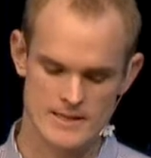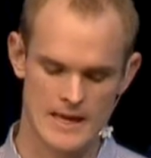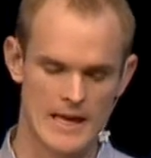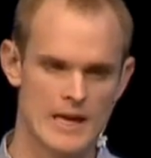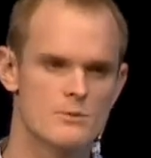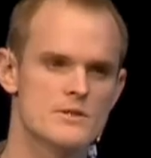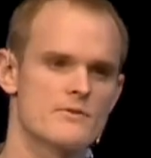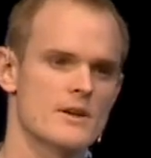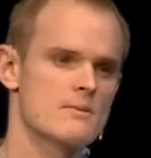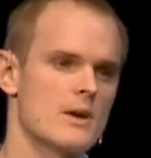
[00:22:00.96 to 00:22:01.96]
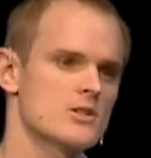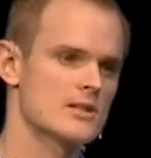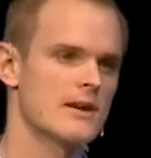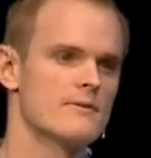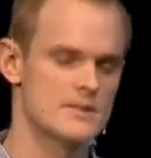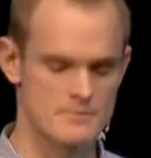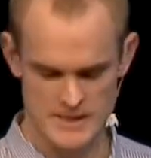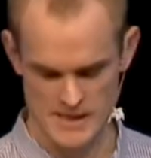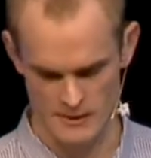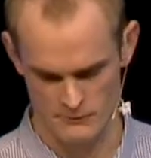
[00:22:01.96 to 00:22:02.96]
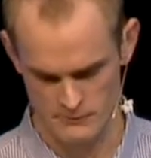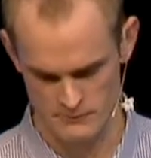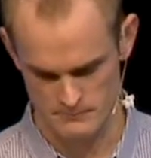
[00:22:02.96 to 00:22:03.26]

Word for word: that he was very much loved himself.